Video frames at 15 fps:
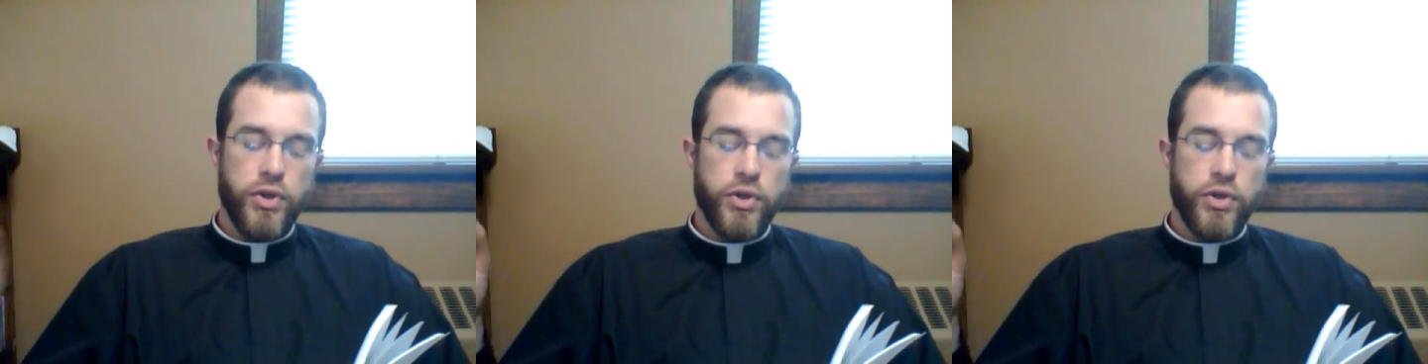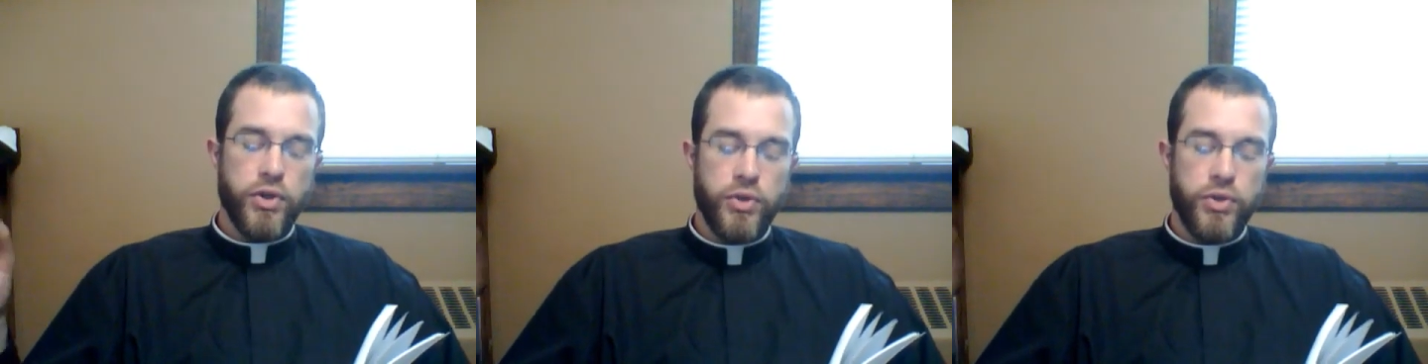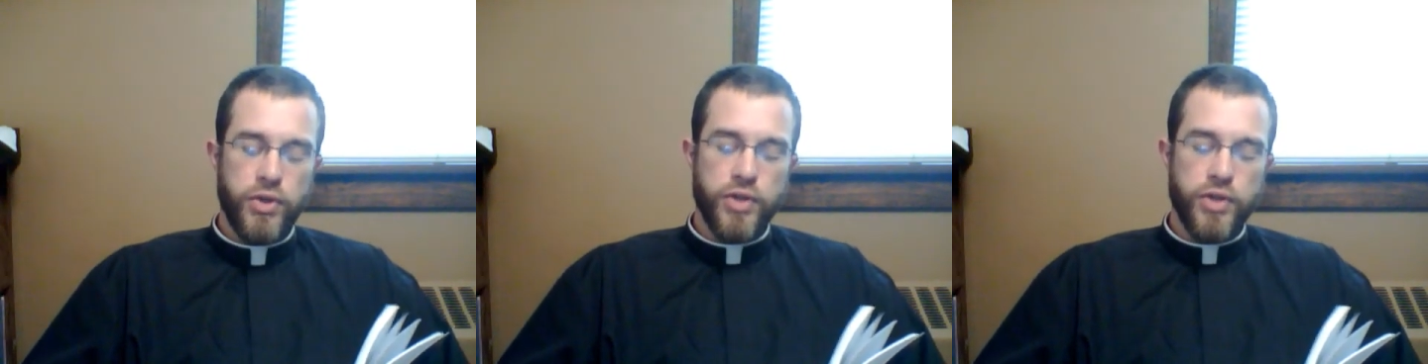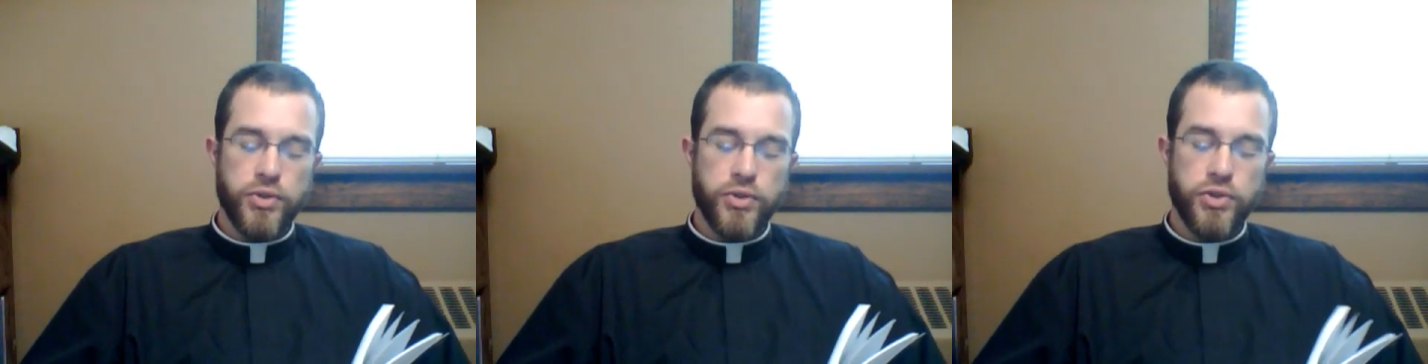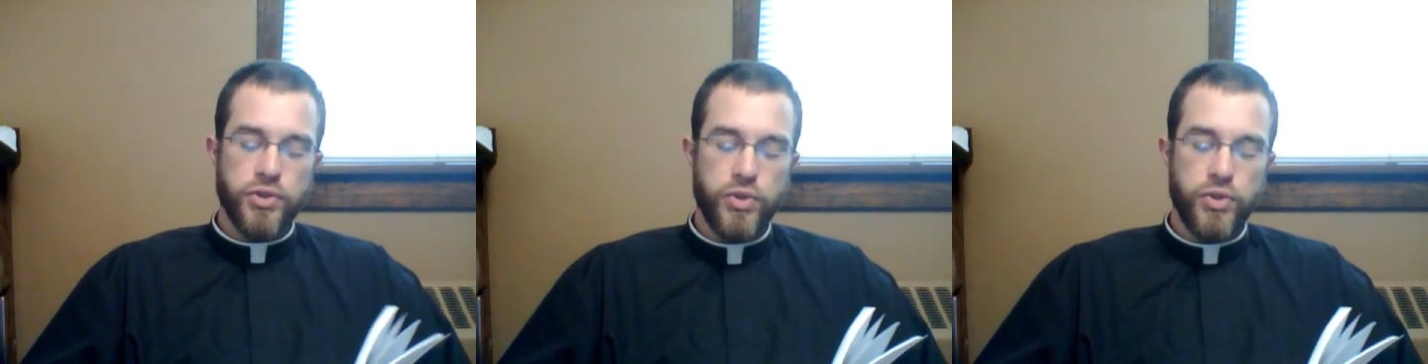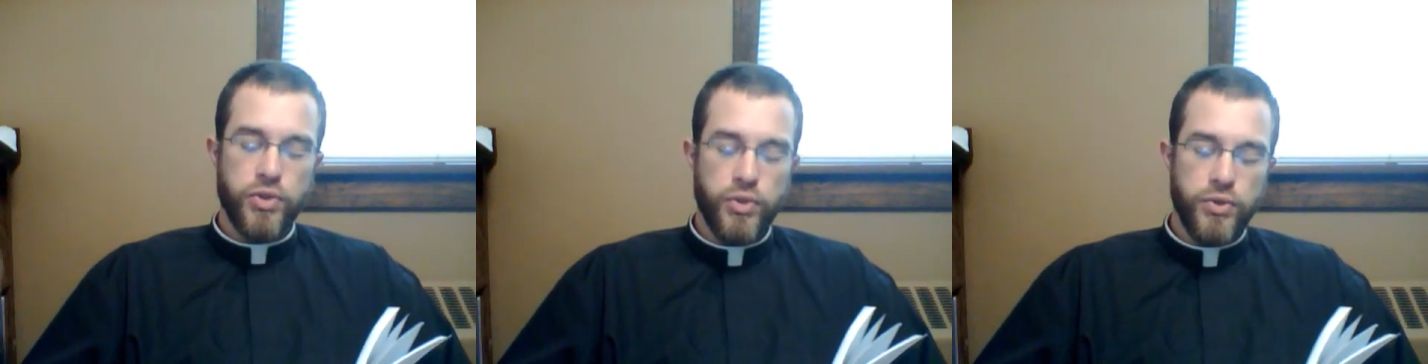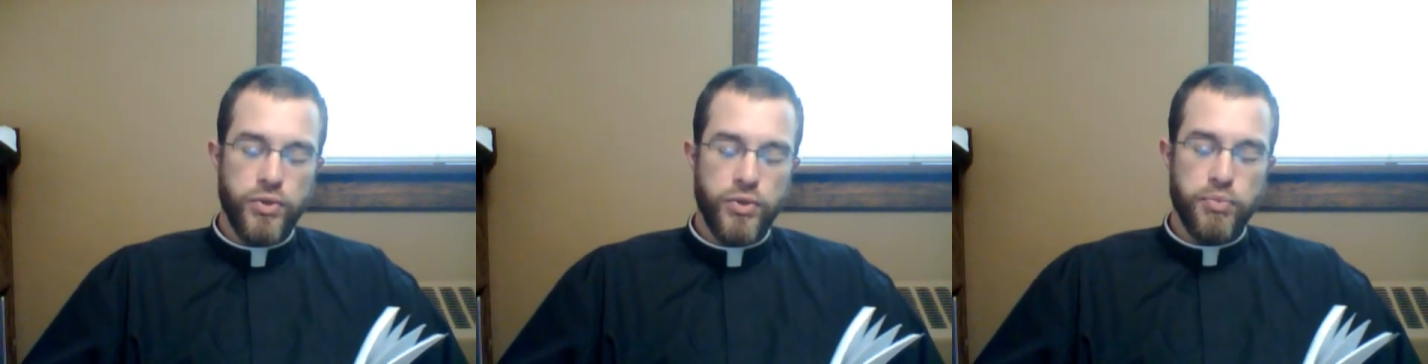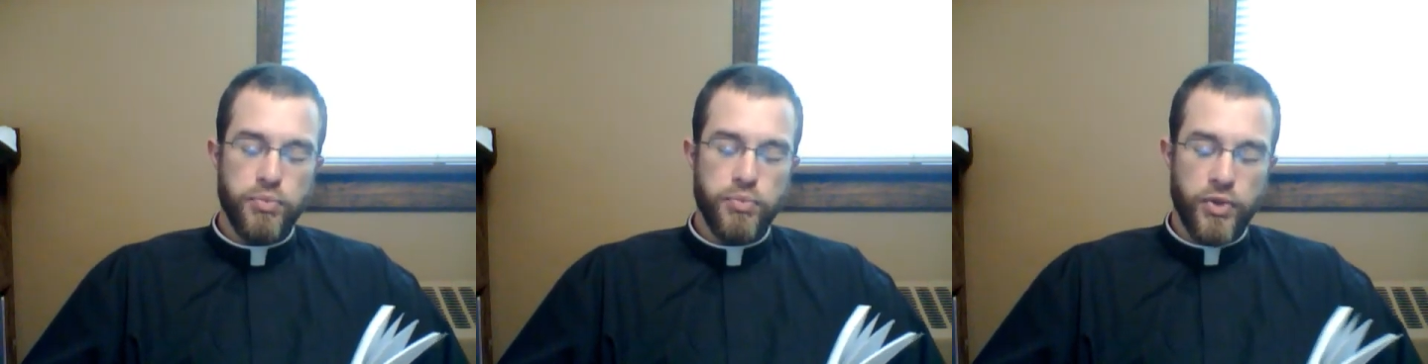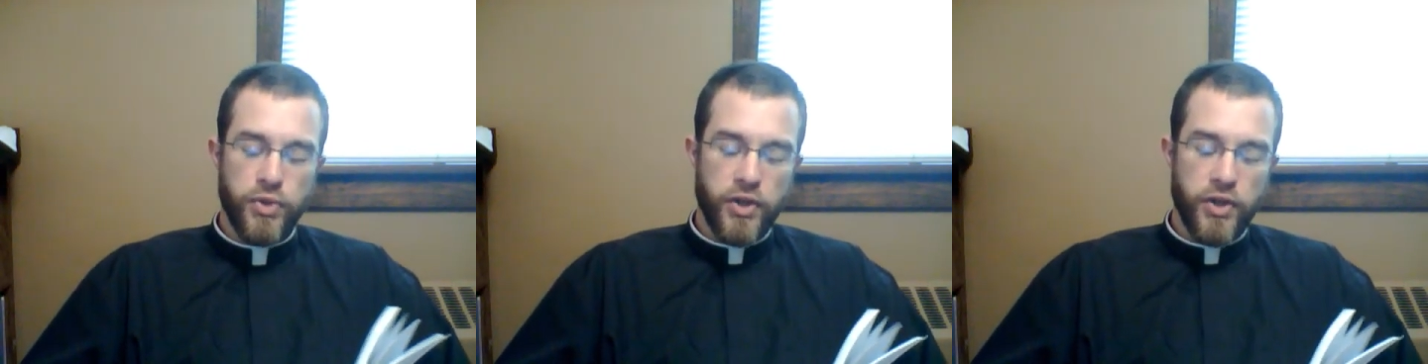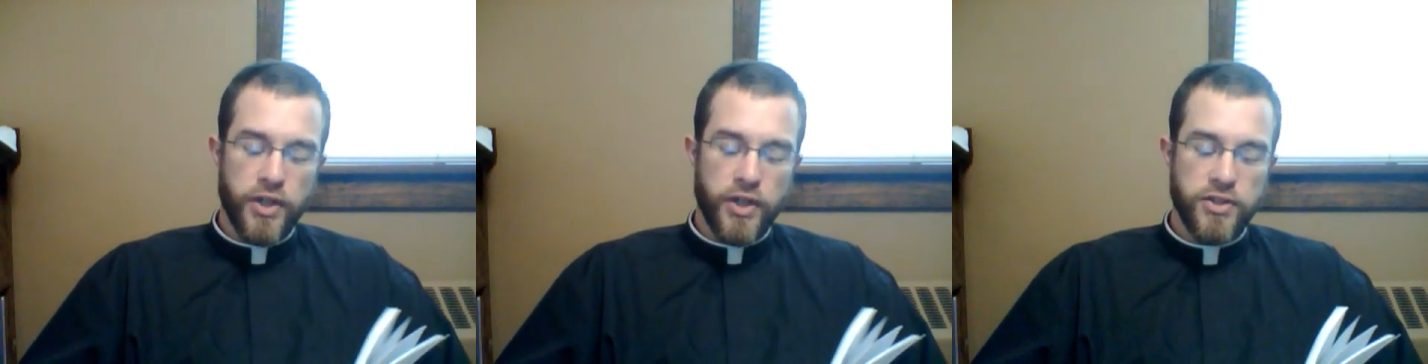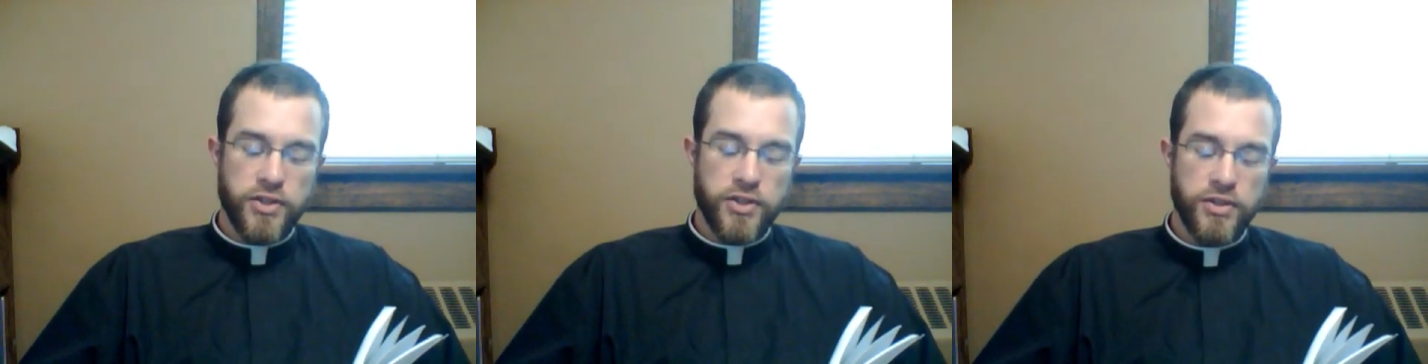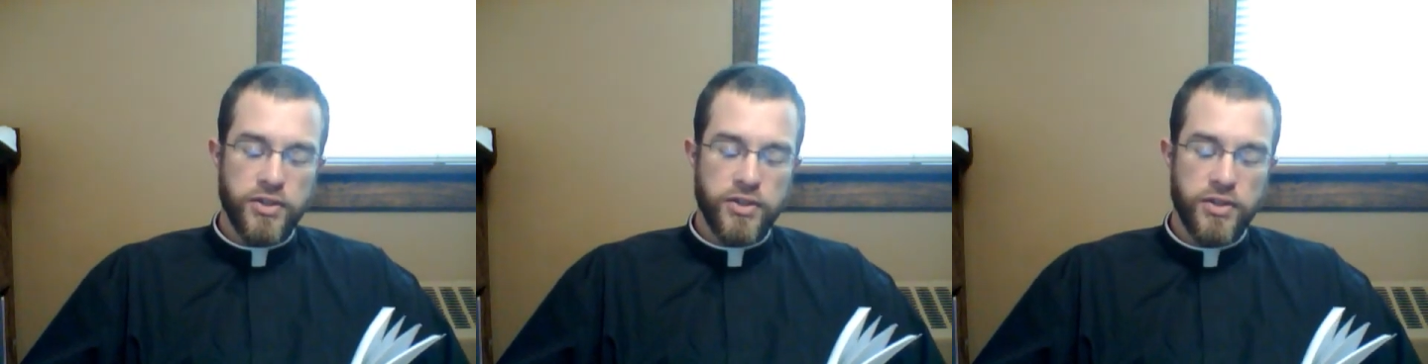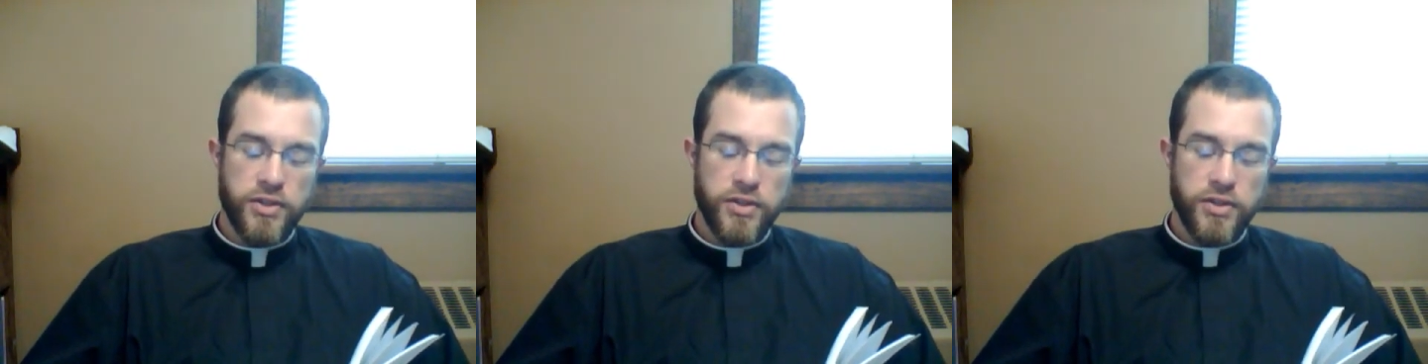Cujus, whose books?